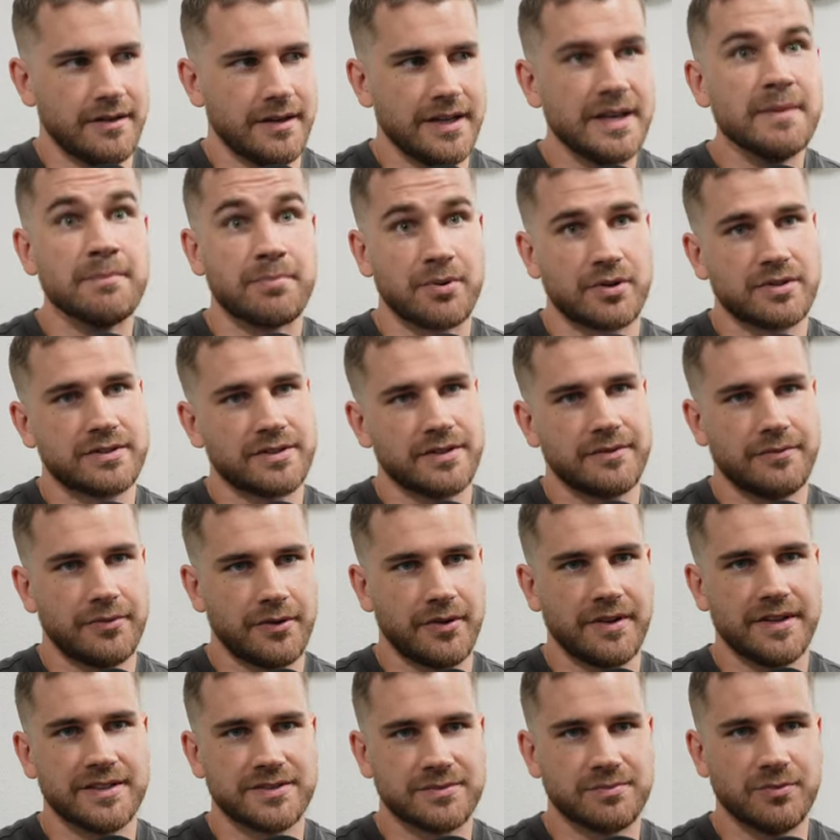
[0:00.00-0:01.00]
important for
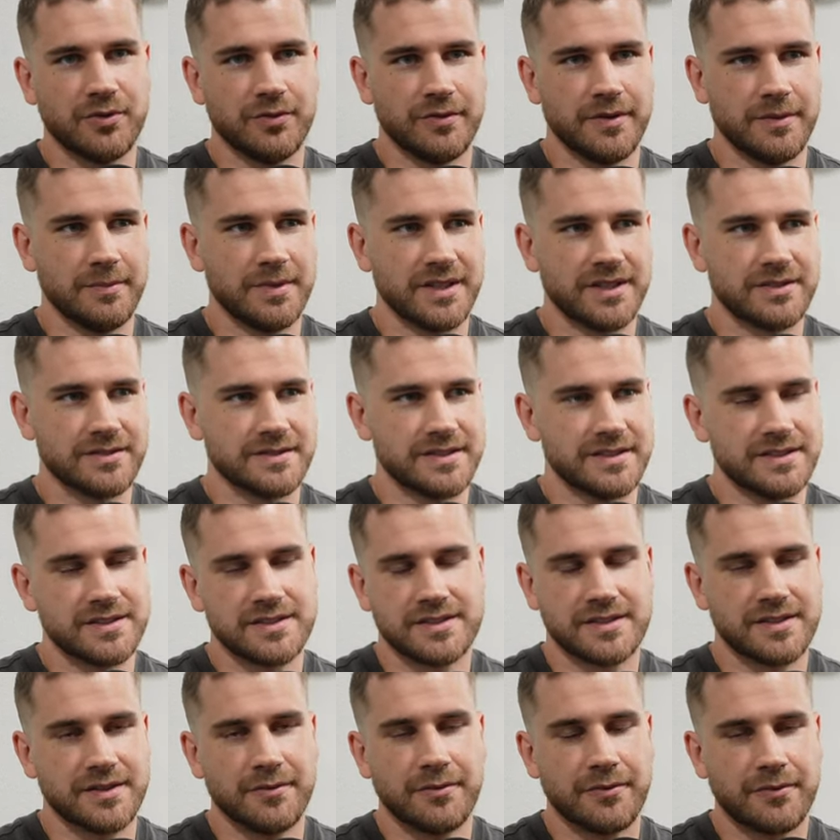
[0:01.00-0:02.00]
this movie, because
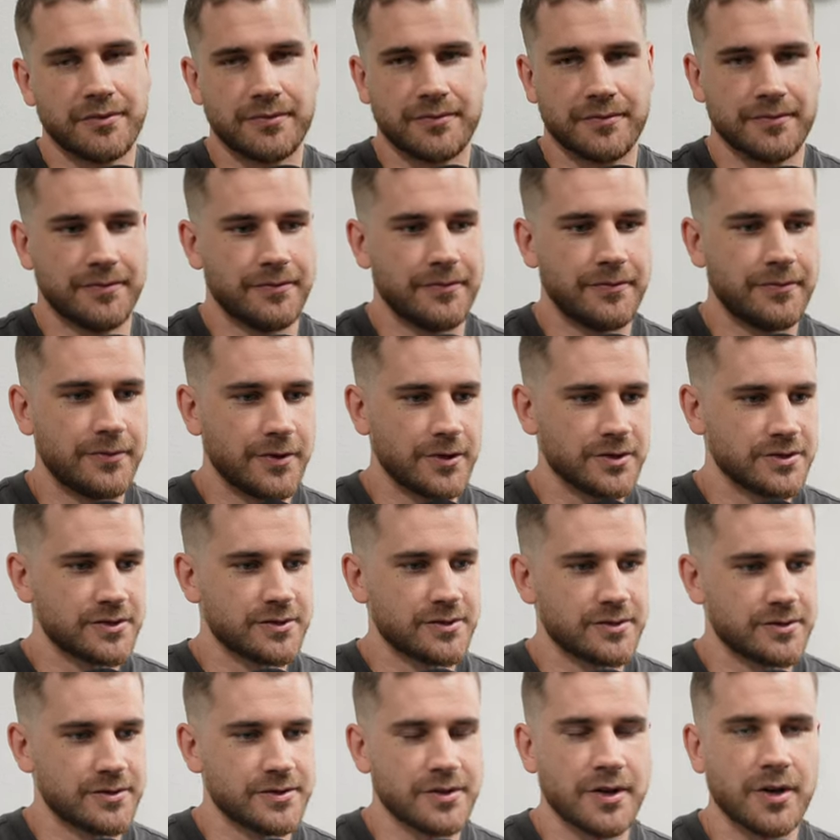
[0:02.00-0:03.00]
it's the
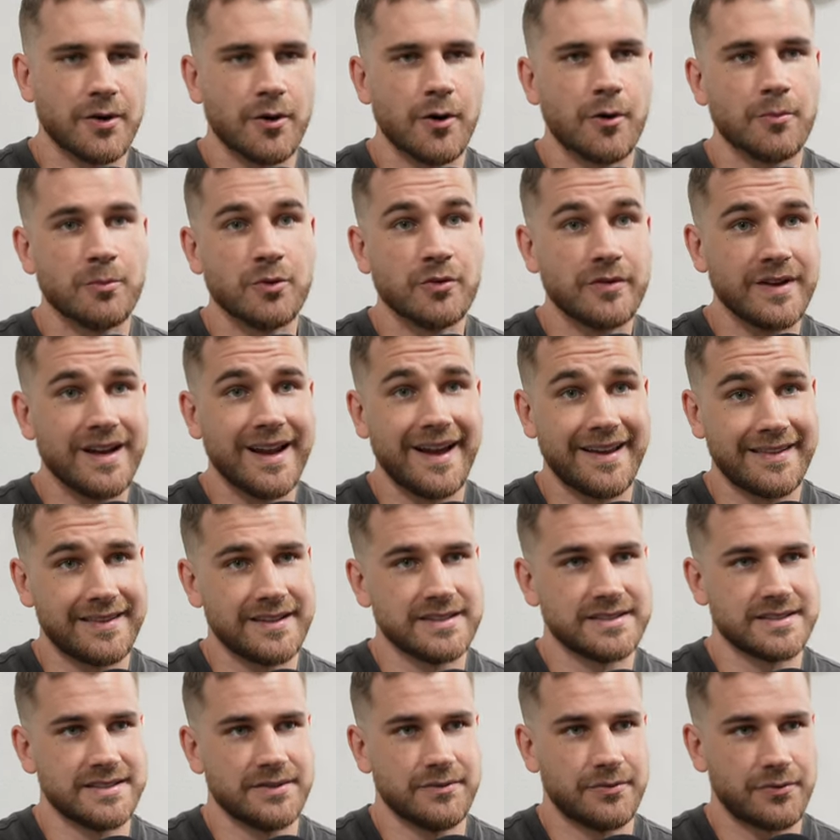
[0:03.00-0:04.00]
first horror movie like
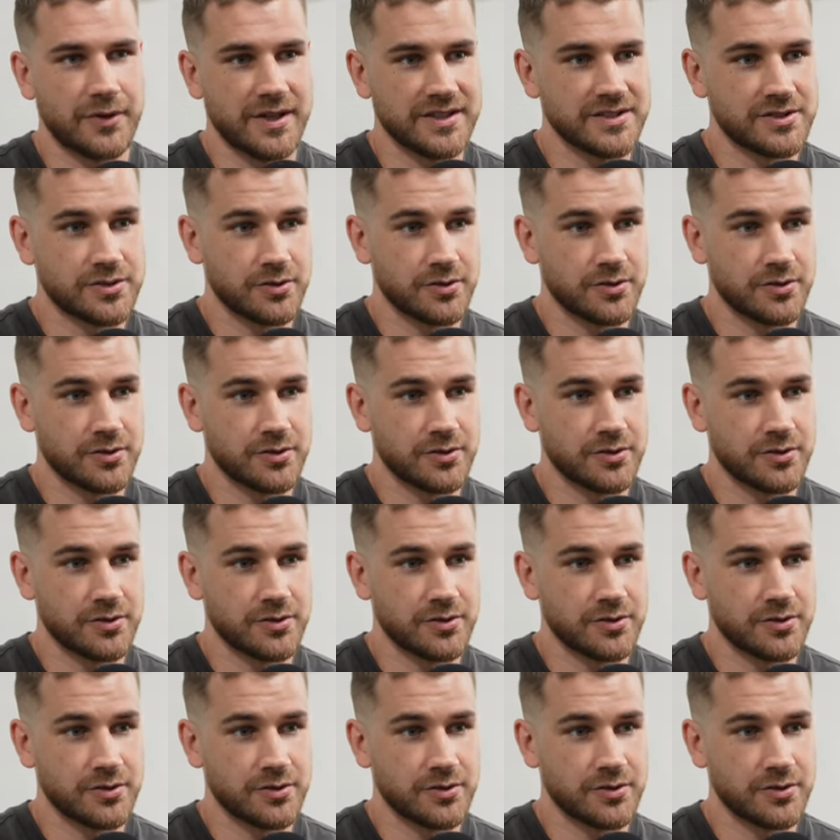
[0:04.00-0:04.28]
this in France.